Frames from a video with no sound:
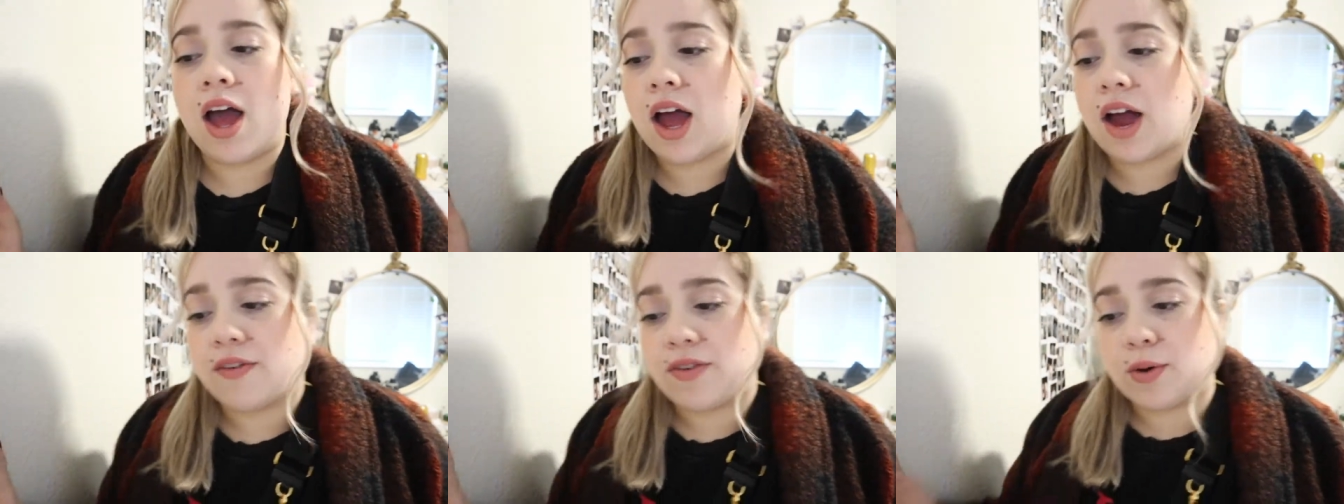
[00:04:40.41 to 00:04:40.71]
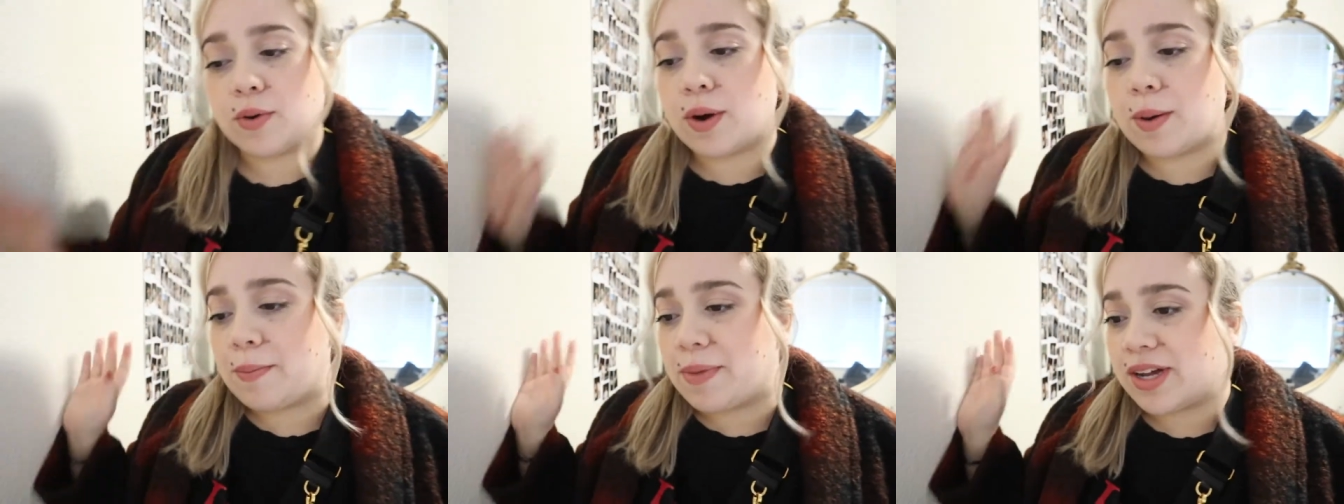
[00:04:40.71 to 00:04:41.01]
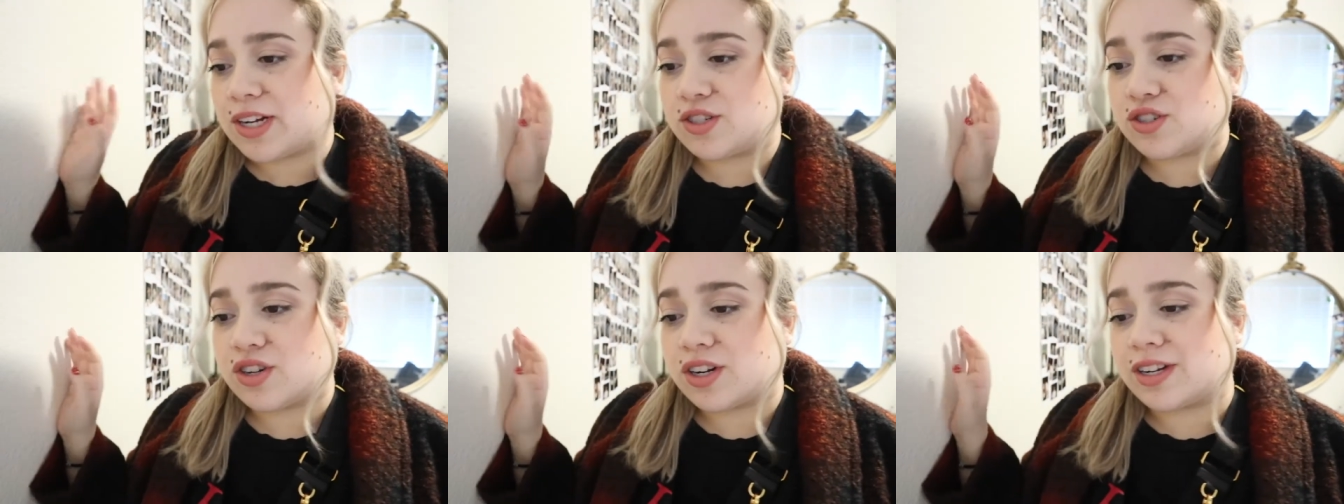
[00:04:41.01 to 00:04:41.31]
everywhere on
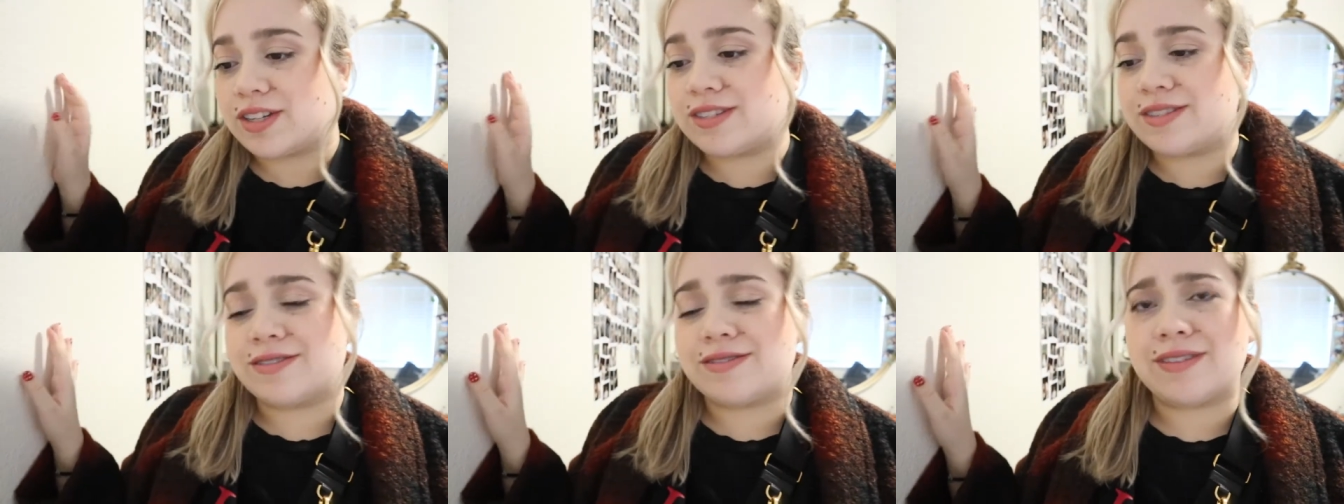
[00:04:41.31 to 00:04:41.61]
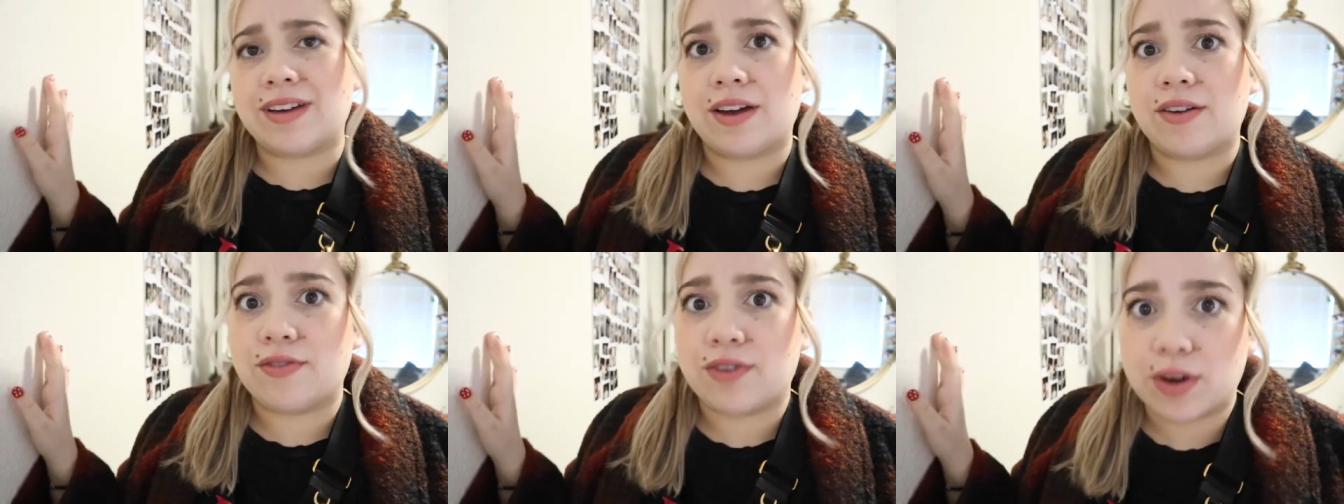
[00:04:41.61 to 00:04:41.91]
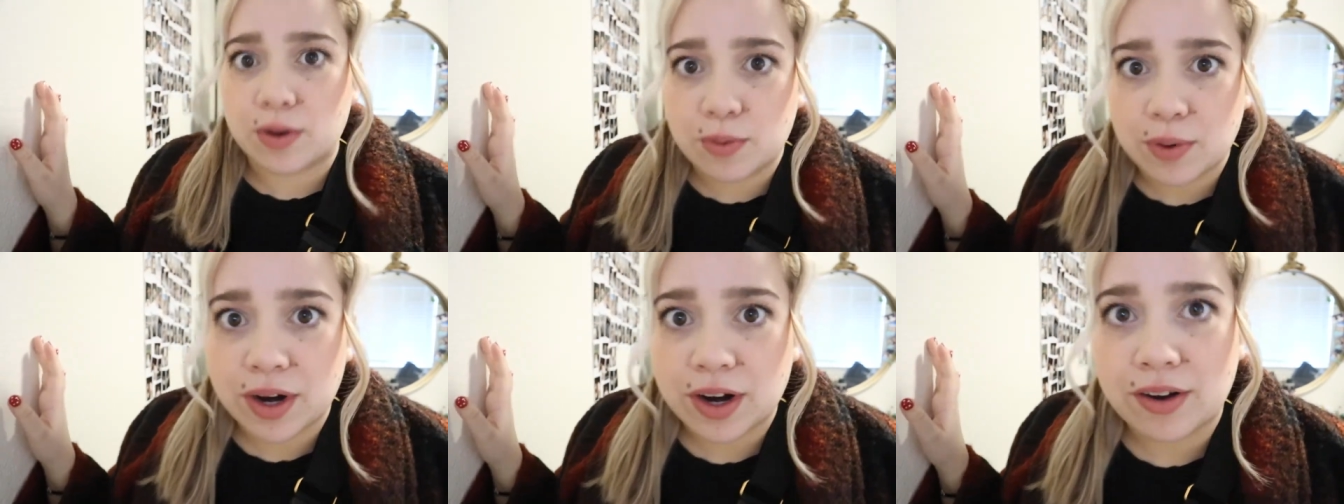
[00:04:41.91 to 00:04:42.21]
Pinterest,
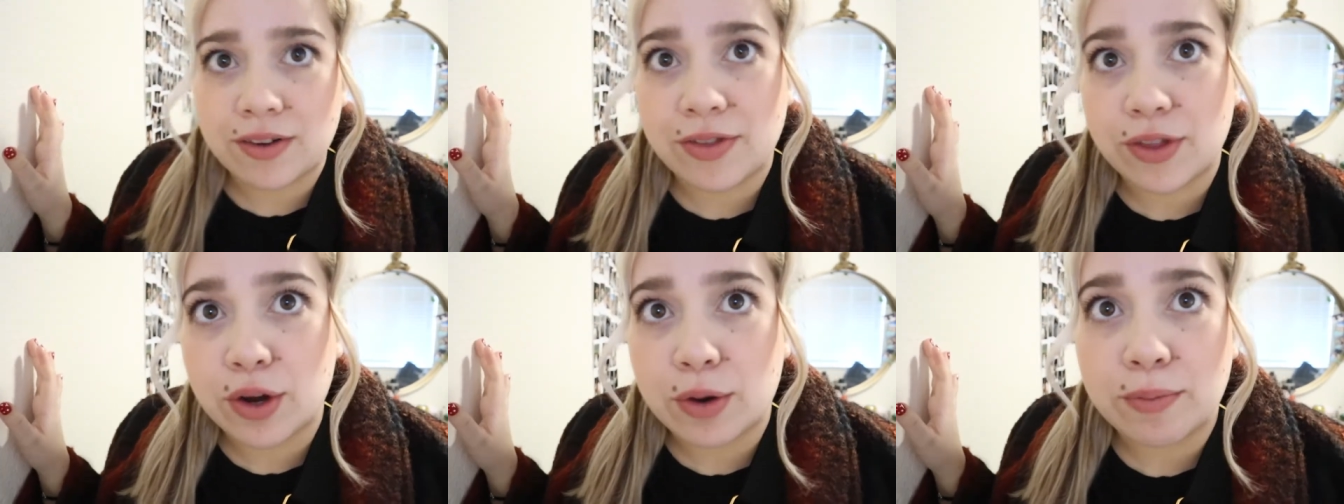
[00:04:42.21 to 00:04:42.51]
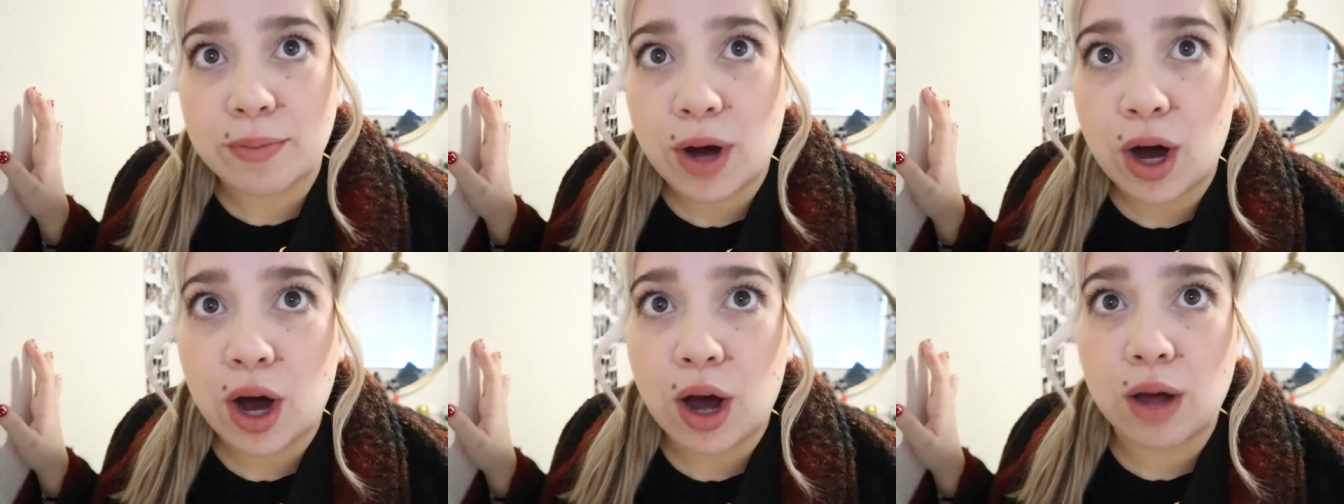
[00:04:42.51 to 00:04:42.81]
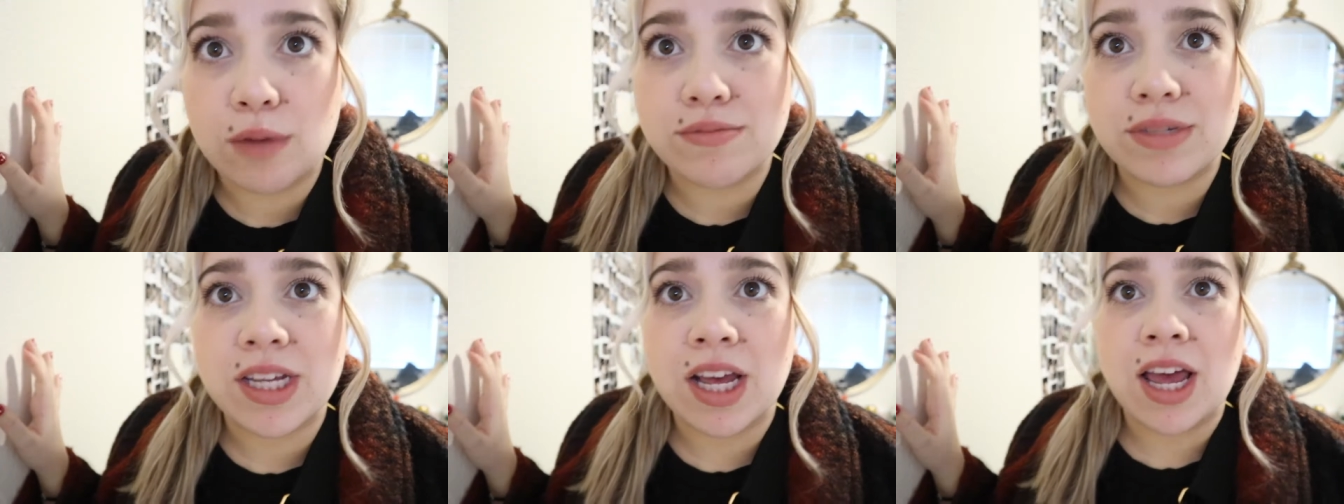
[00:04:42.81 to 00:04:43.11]
everywhere in their
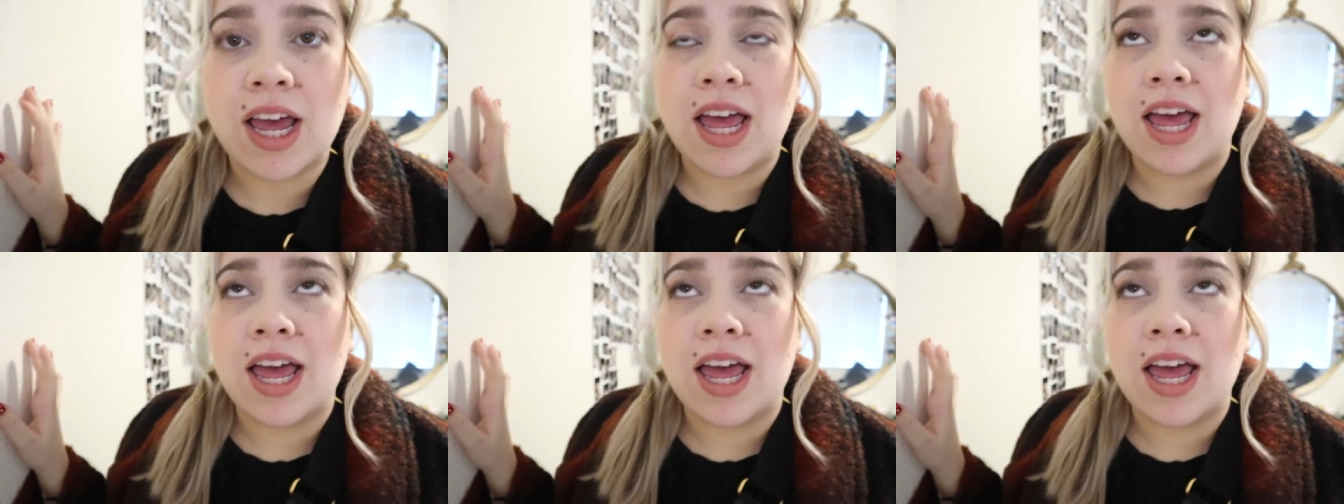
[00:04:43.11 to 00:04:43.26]
moms,